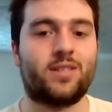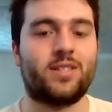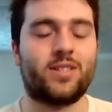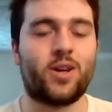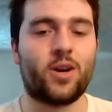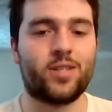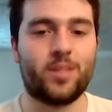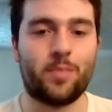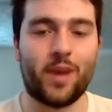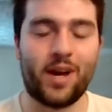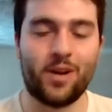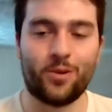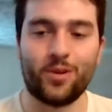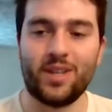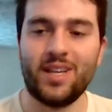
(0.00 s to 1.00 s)
talks
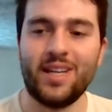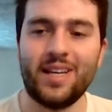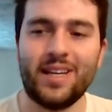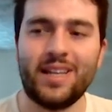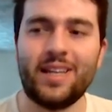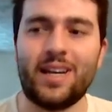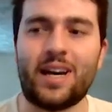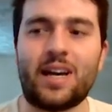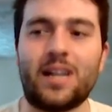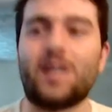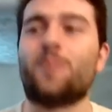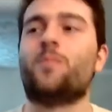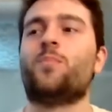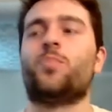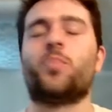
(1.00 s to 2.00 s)
about
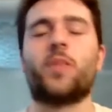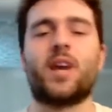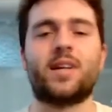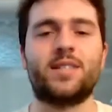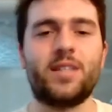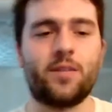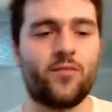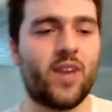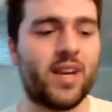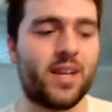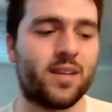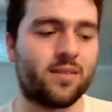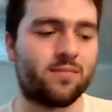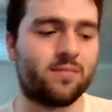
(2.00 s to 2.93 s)
the idea of getting